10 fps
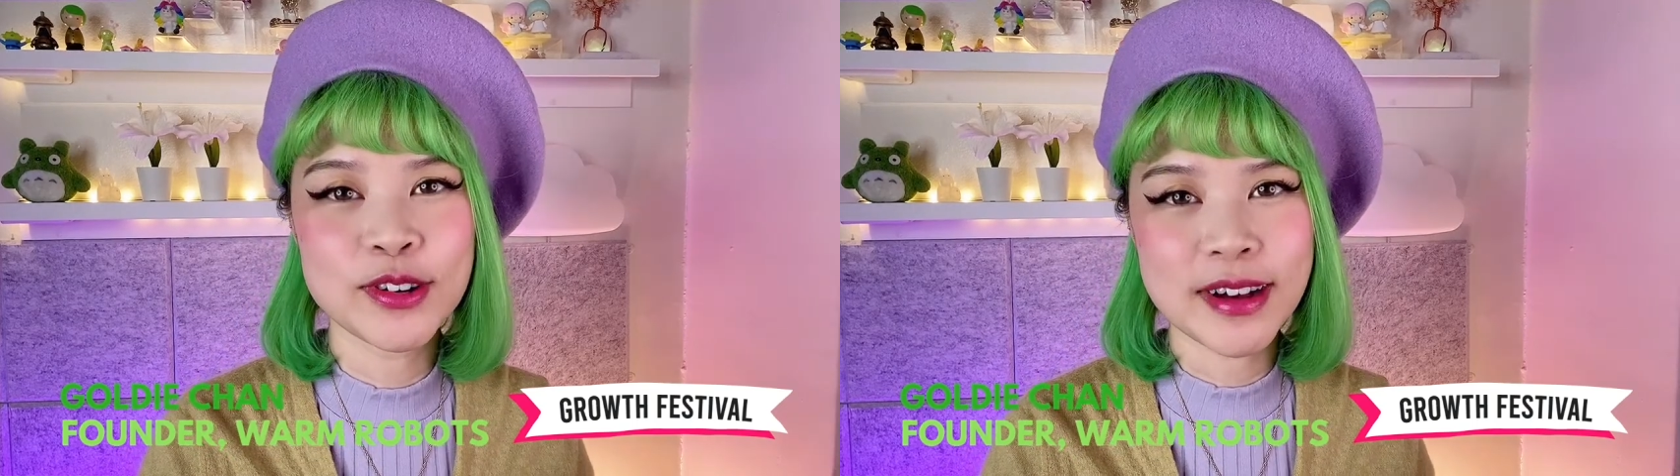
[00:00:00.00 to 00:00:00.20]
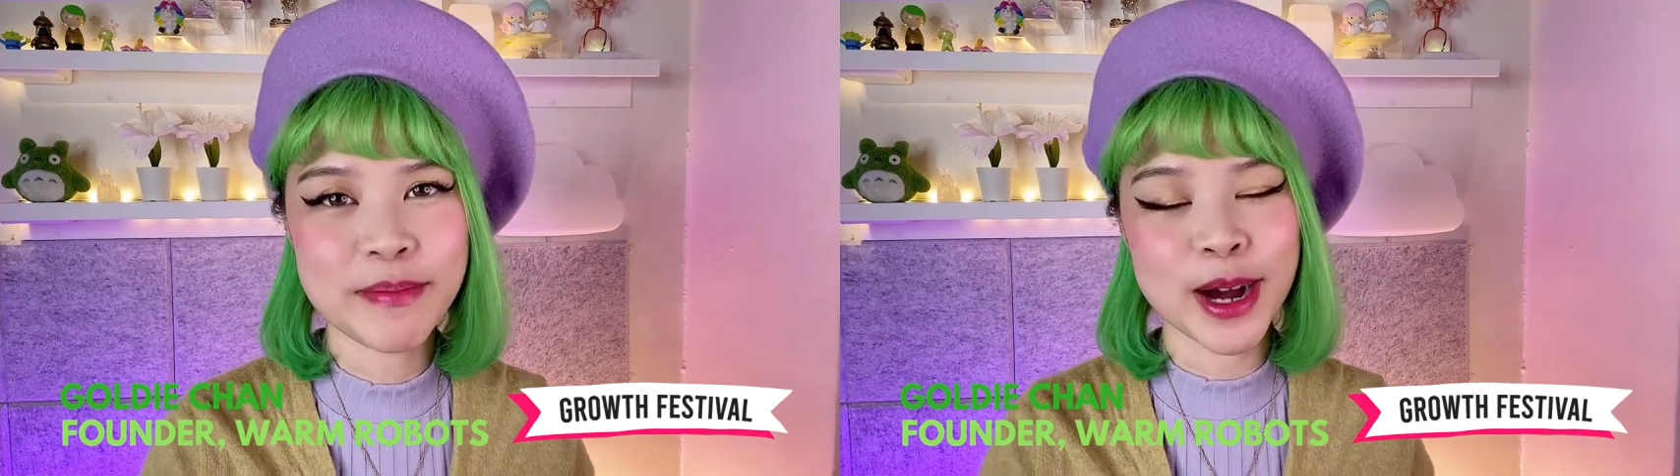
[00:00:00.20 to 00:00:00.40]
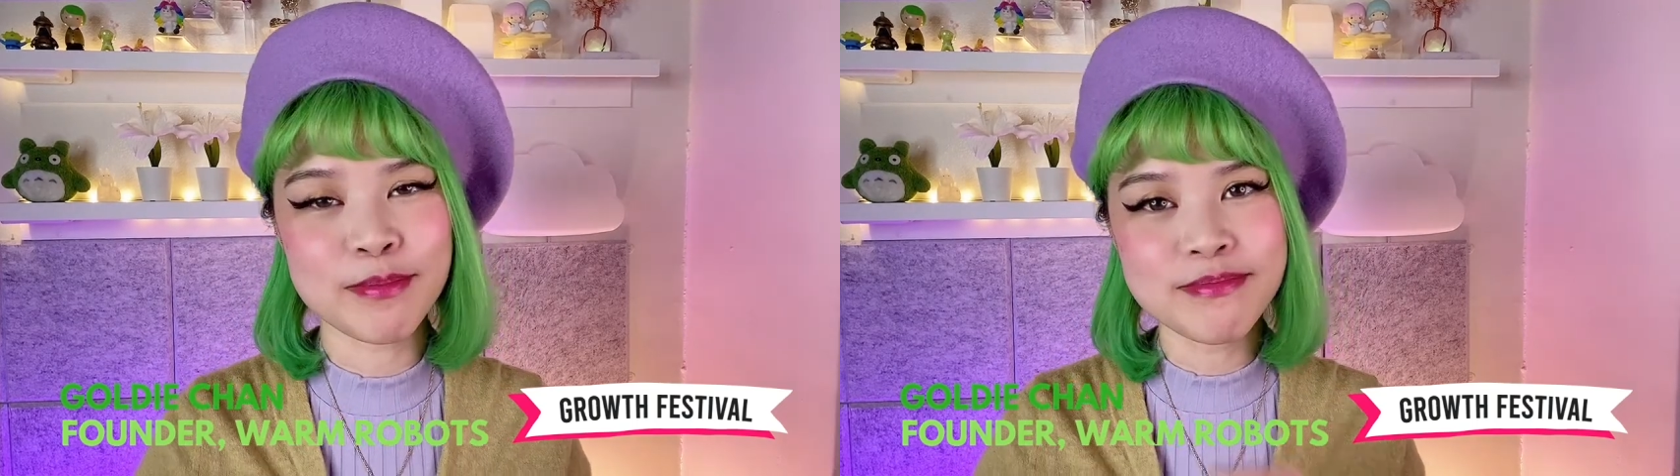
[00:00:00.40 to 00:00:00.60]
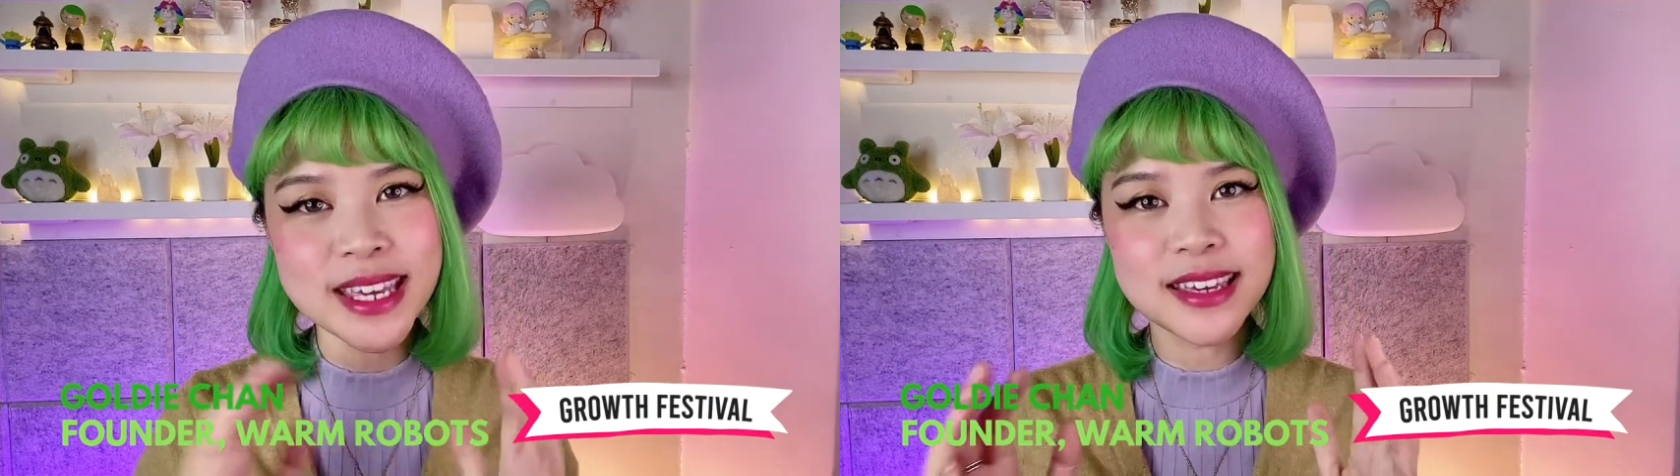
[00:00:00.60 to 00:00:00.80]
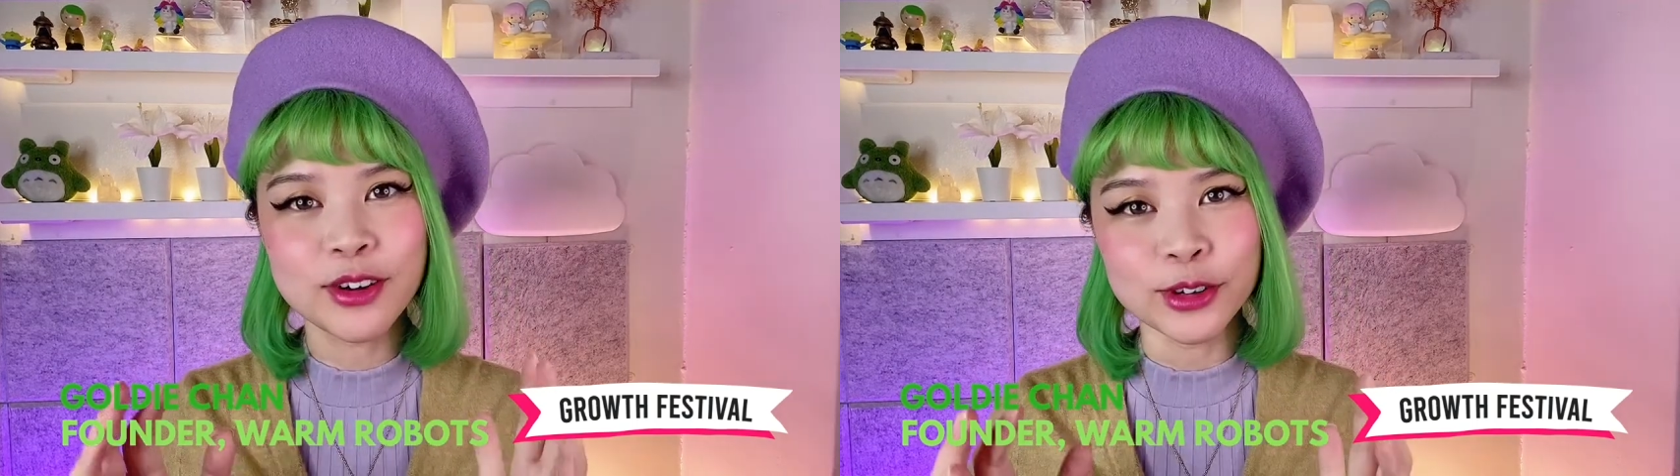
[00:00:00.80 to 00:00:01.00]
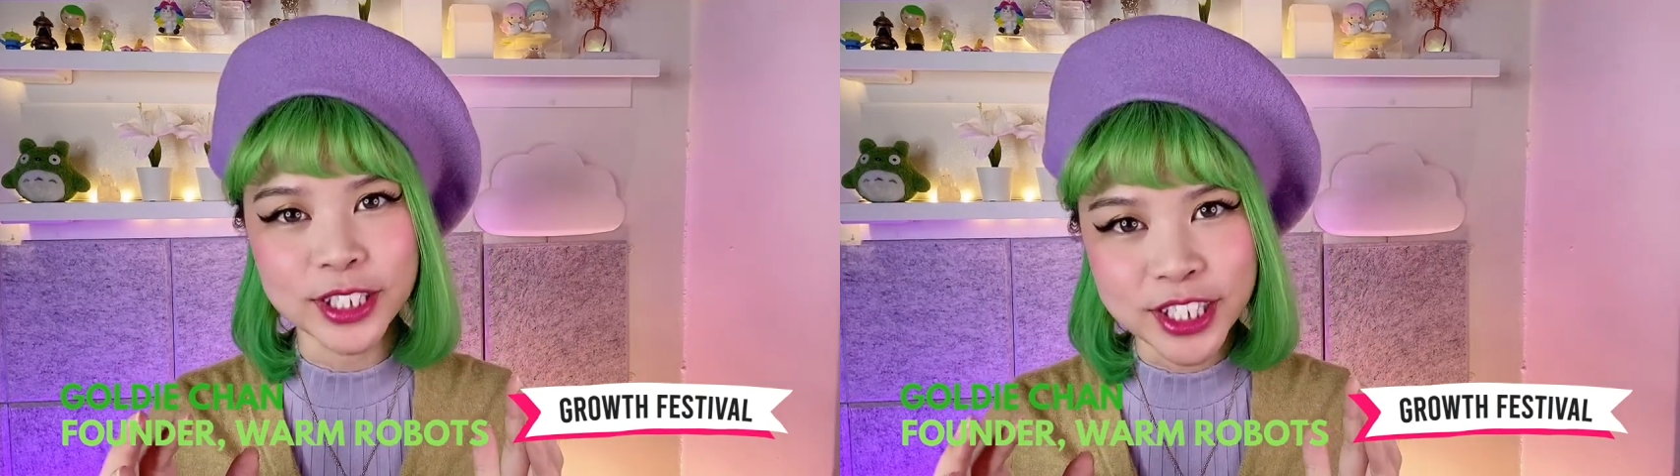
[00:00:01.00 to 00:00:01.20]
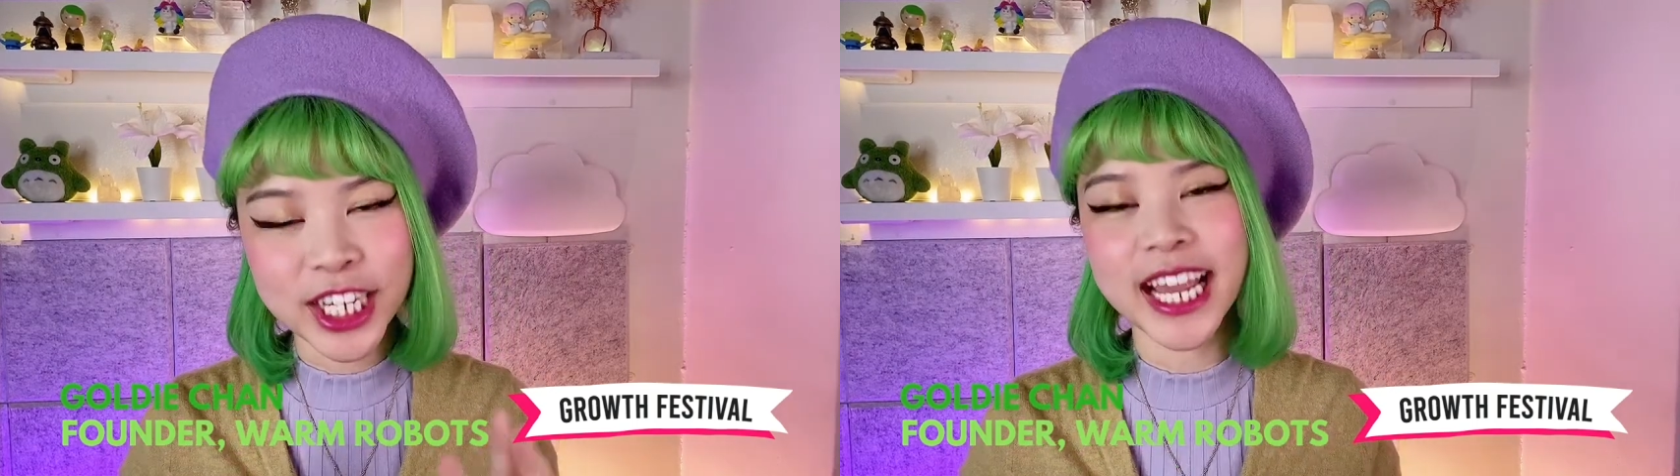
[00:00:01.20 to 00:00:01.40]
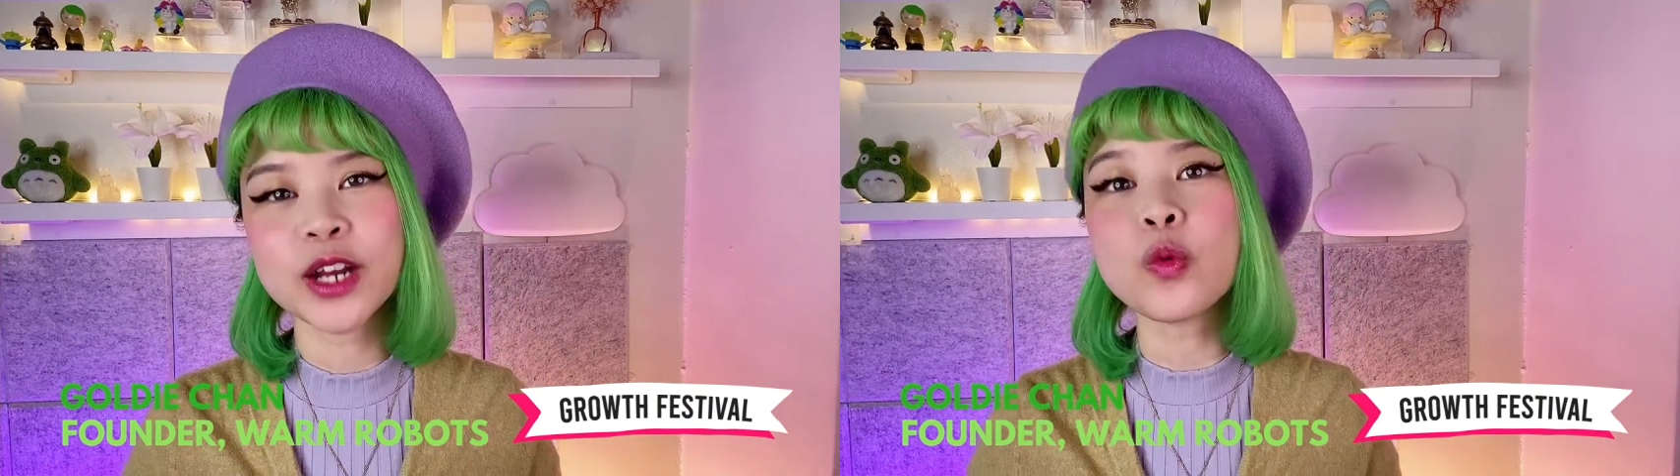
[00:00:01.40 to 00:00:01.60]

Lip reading: about me, Goldie Chan.